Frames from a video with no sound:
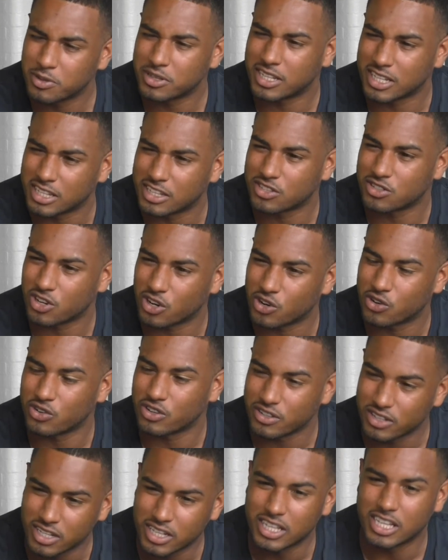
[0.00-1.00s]
think the struggle
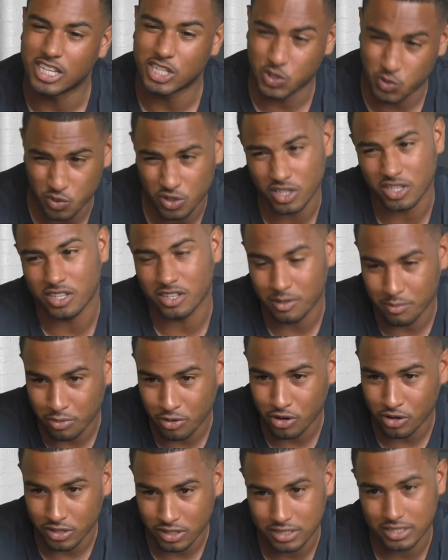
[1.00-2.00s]
is real in the
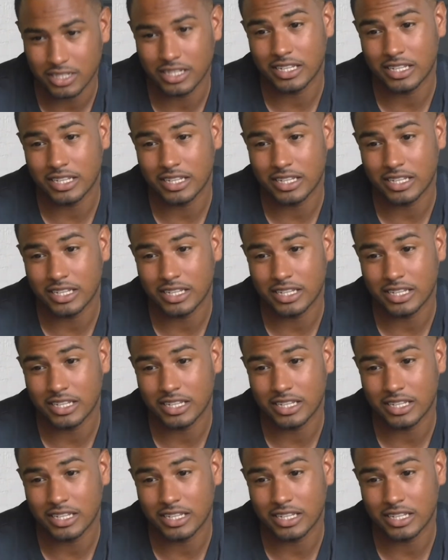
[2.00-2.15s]
Bronx.